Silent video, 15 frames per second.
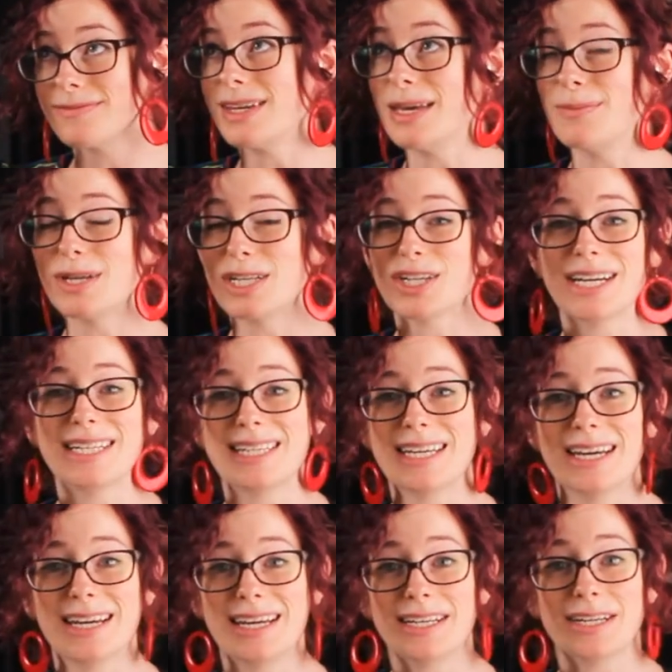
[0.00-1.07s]
image
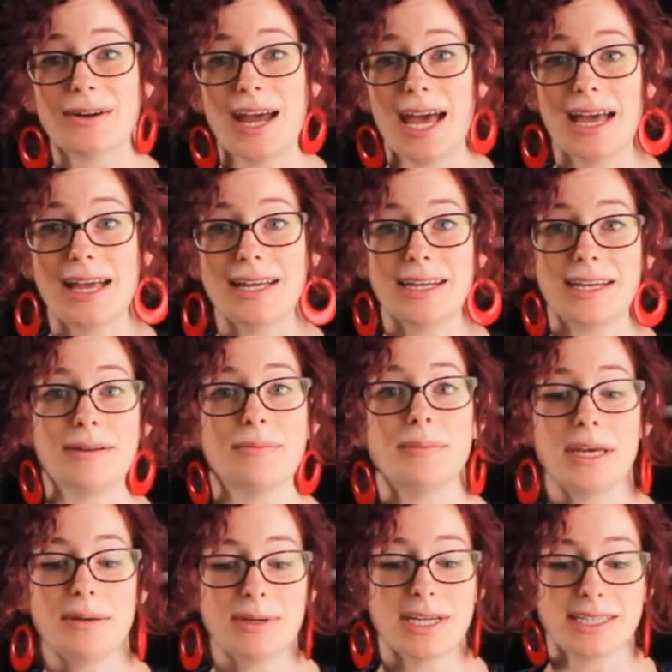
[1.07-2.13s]
idea in your head and
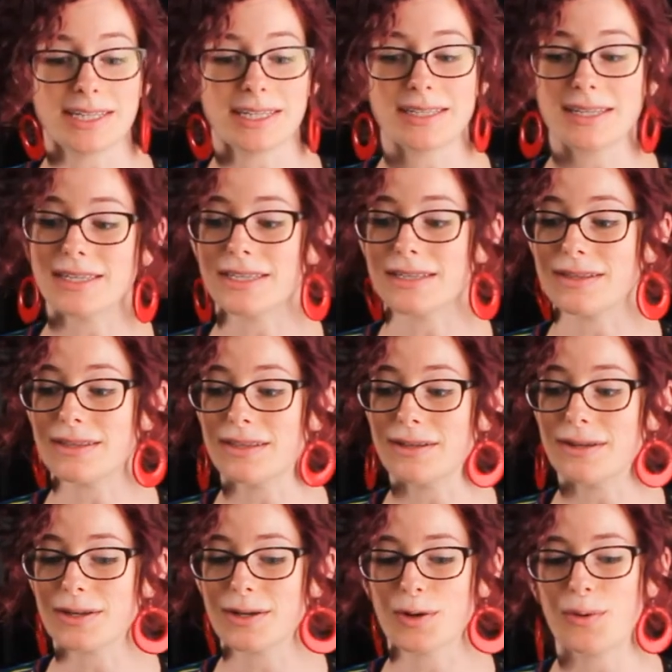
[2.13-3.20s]
maybe it just doesn't
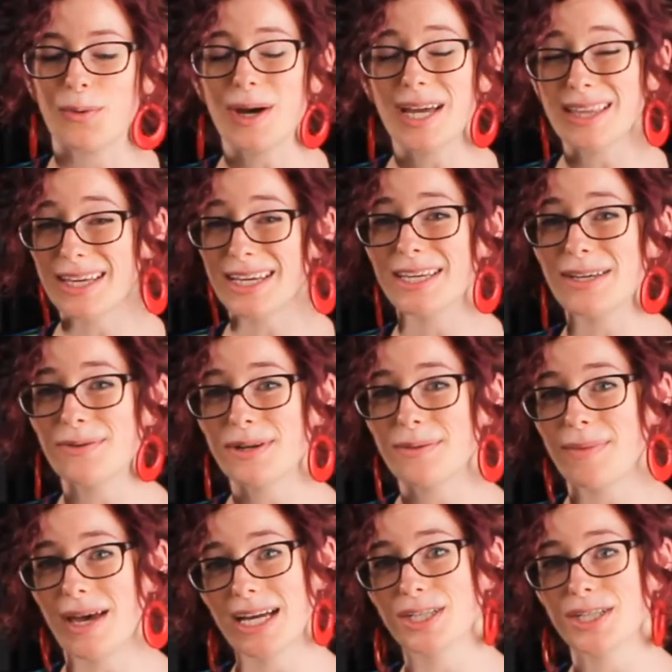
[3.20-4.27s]
look quite like you had
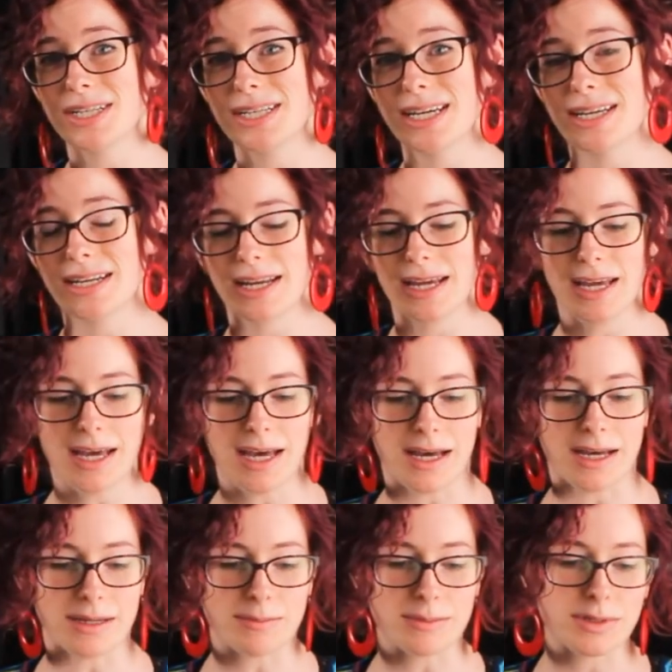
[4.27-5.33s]
imagined it.
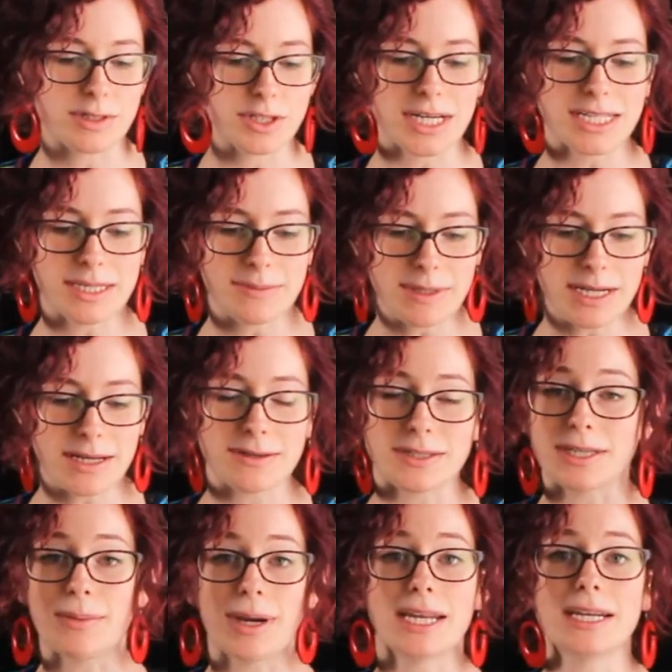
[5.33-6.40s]
Try something else.
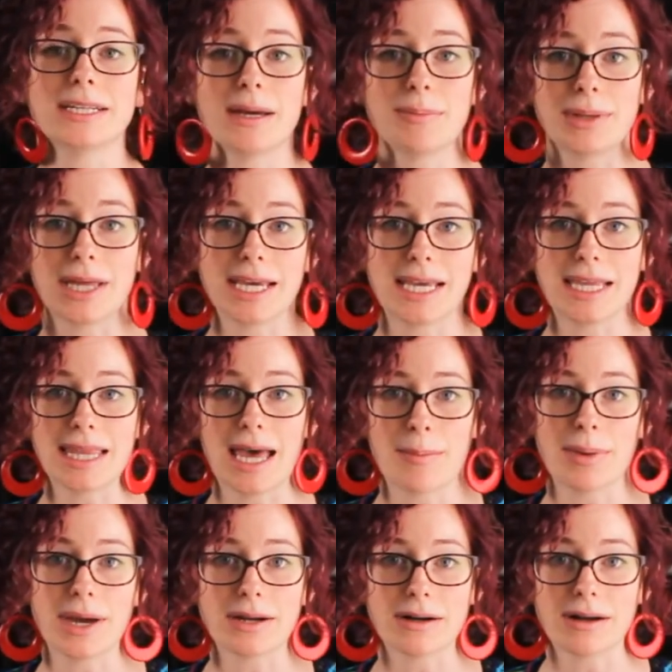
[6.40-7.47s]
You might end up liking that
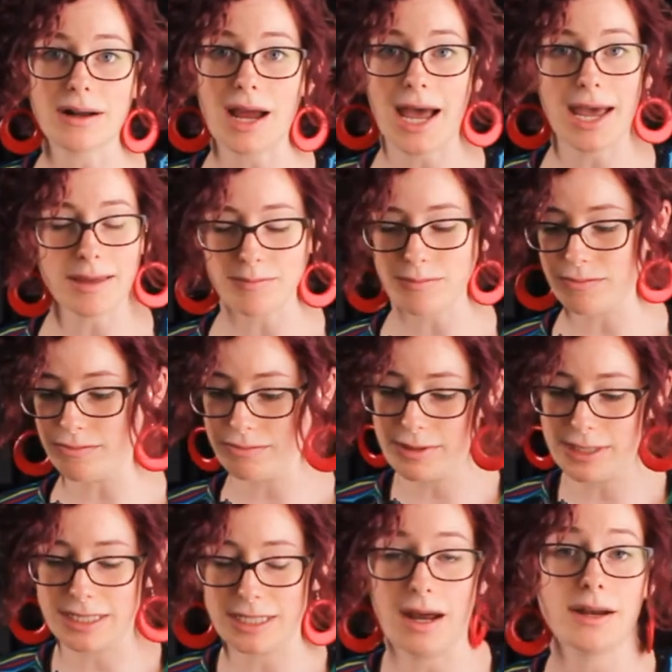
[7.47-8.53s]
better.
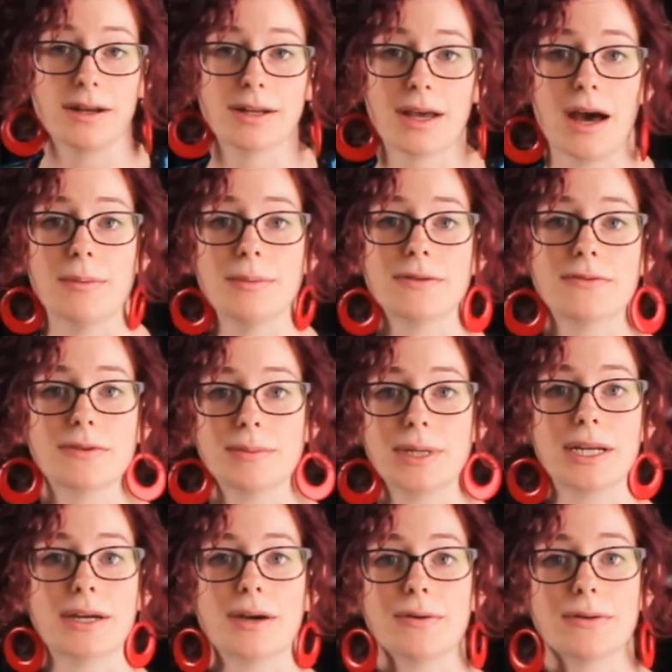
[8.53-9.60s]
It's not uncommon for me
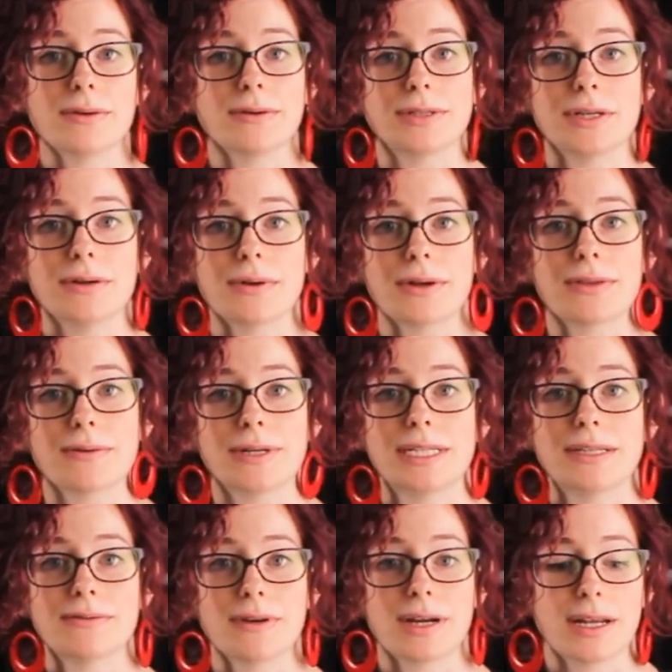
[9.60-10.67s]
to go through 2 or 3
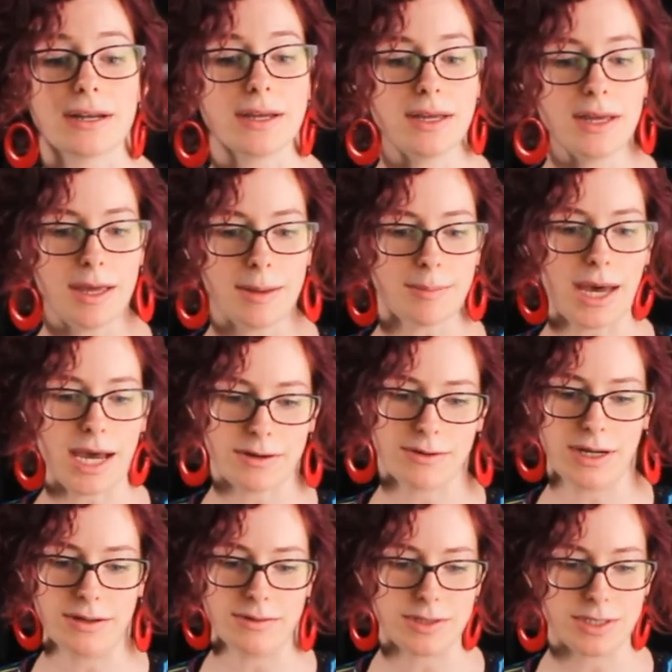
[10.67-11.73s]
different
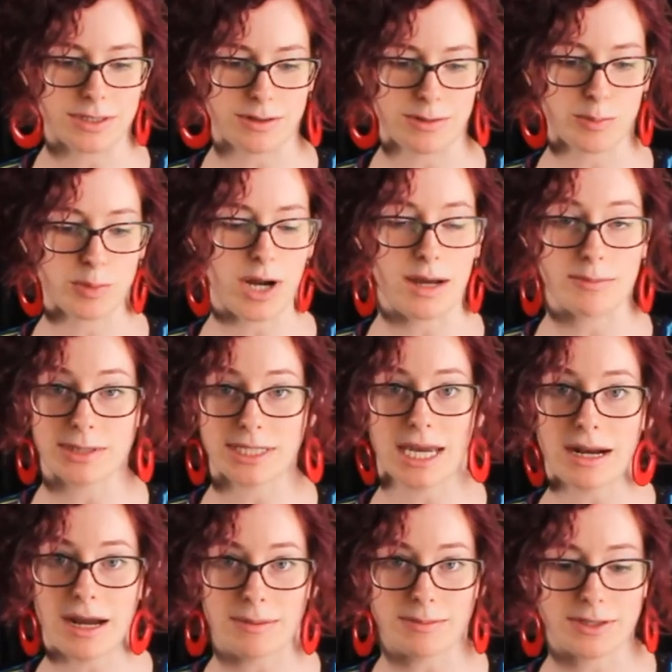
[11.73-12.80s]
backgrounds or prop
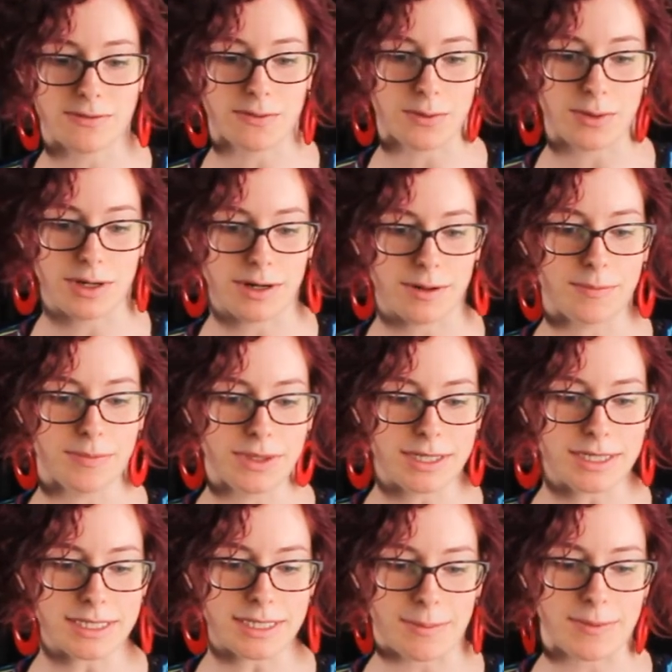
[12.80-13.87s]
setups for
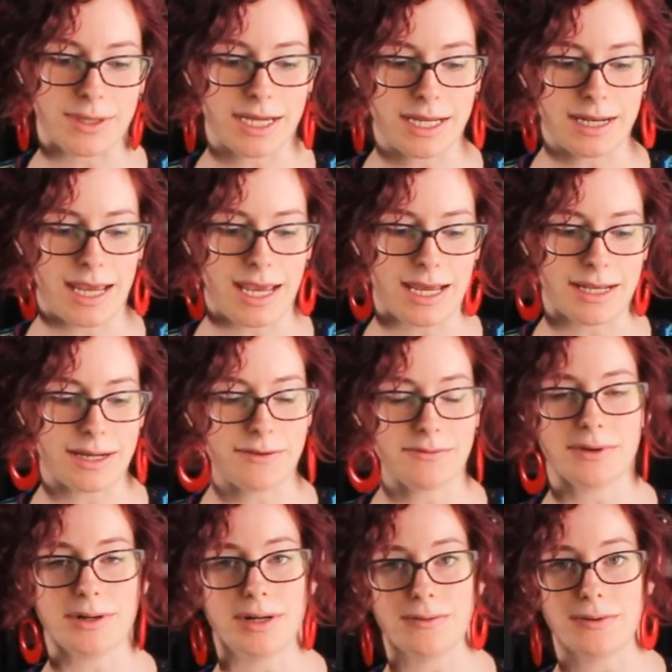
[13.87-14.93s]
something, and I
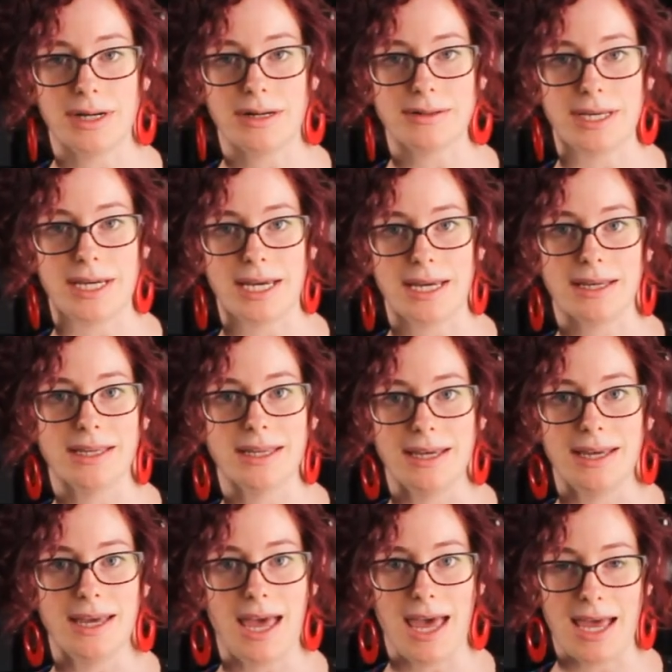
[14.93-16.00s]
very rarely
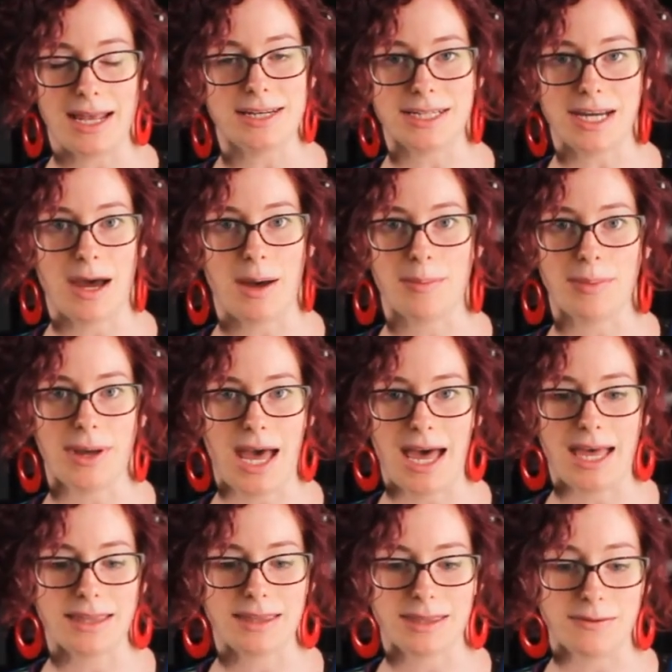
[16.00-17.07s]
end up
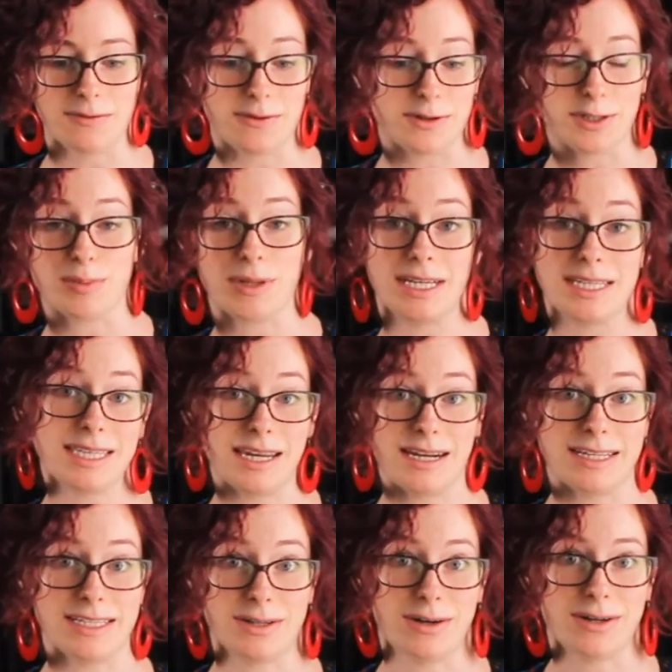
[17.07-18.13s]
at the first place that I
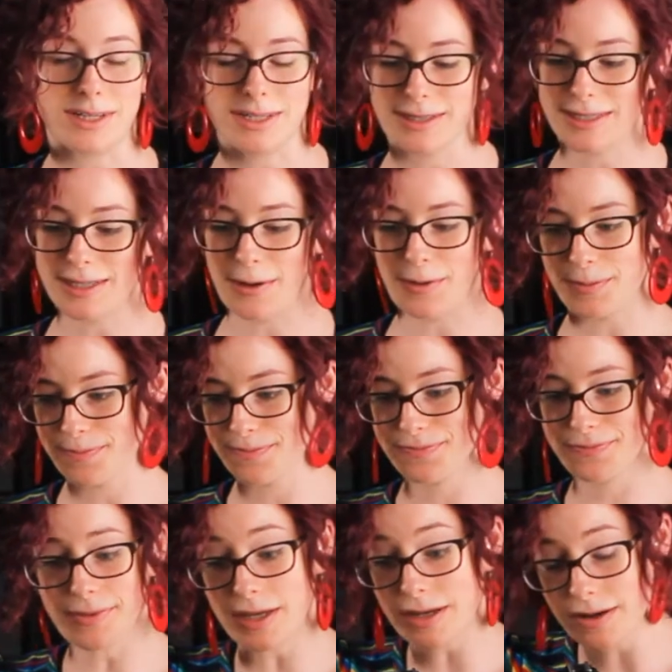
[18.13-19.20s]
started. So
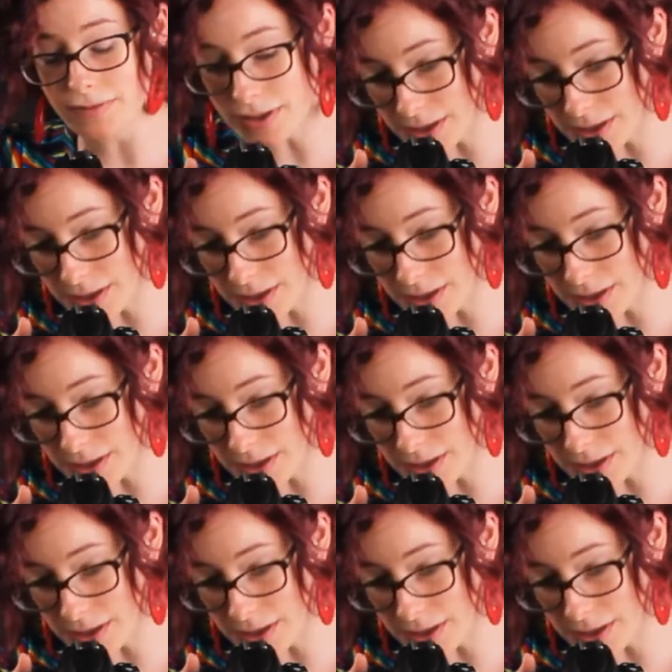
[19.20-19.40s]
you never